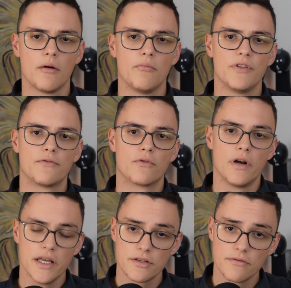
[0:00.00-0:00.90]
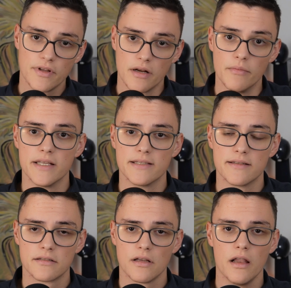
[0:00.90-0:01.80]
But for relational
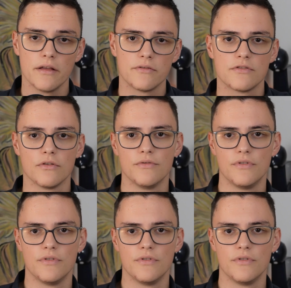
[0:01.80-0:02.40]
databases, I like to install